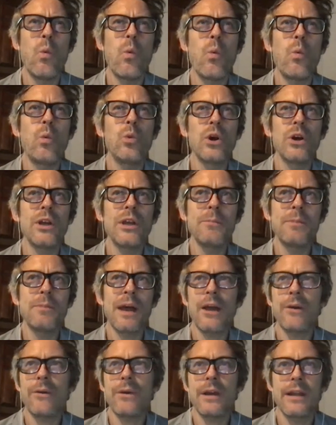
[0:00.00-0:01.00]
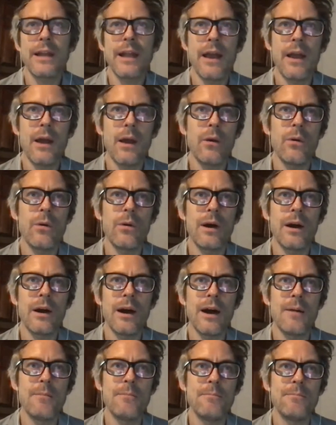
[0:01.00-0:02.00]
looking back right now,
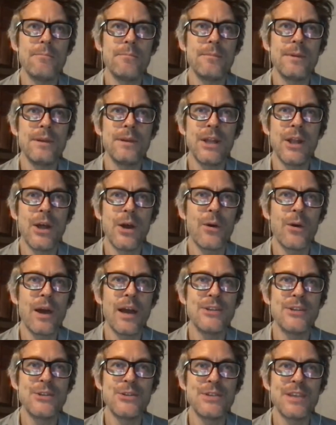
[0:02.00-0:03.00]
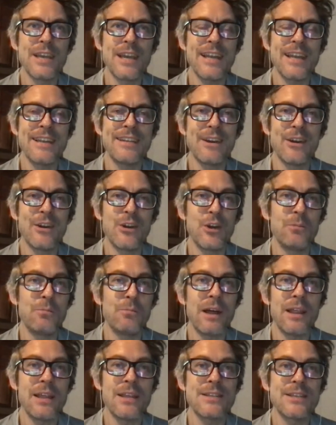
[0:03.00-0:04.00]
as you said, a good
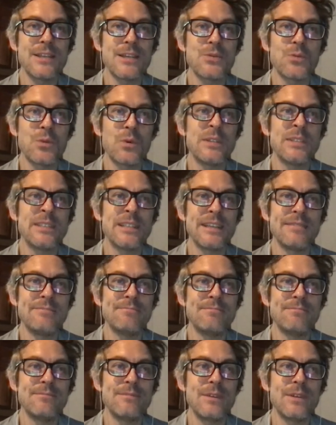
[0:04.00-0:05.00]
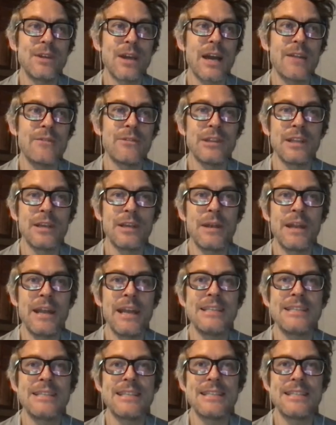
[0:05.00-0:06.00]
policy is one that kind of
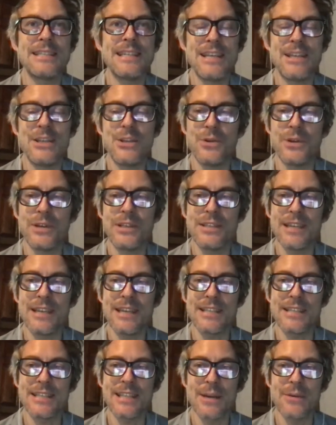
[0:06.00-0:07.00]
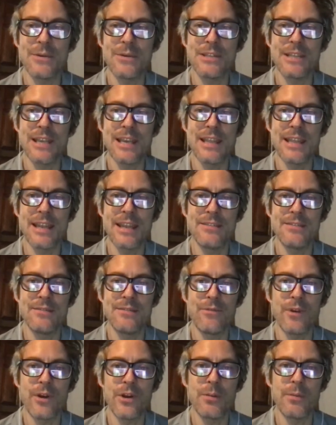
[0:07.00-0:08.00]
eliminates its need to exist. And I would say that in
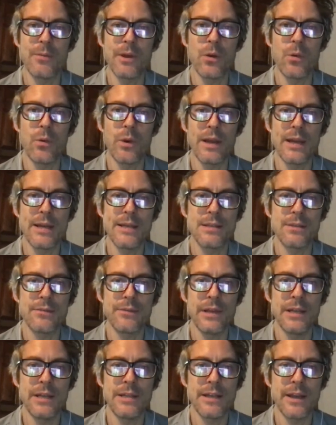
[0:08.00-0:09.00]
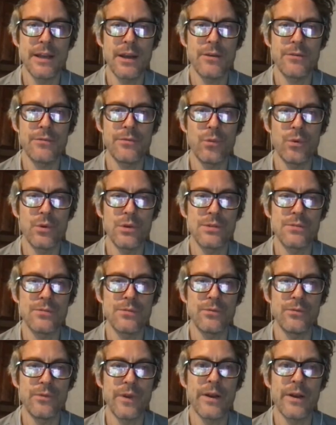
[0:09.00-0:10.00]
fundamental ways, the feed-in tariff was
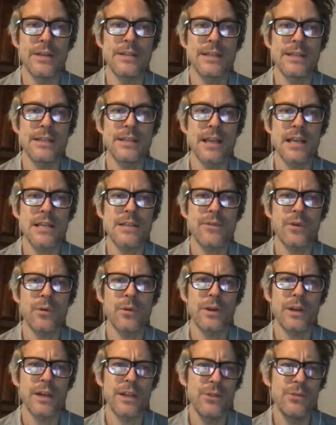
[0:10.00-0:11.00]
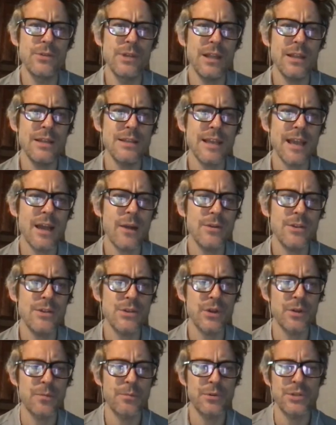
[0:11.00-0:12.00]
very successful. But can you tell us how it's
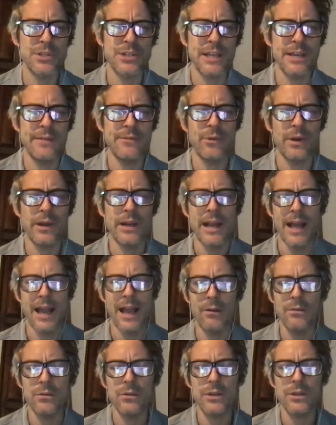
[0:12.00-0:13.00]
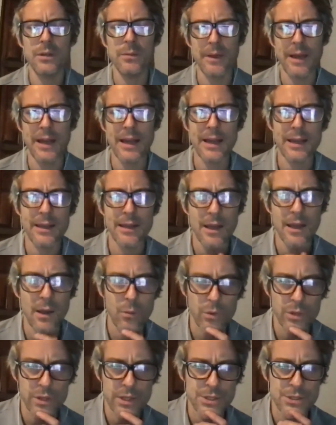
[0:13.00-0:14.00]
sort of perceived right now, looking back
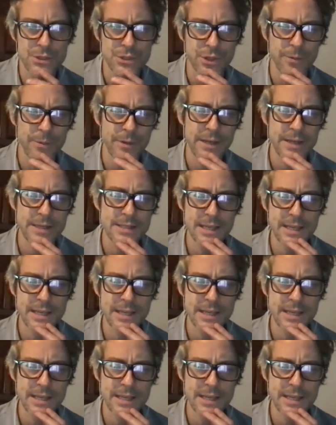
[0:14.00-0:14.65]
within Germany? Is it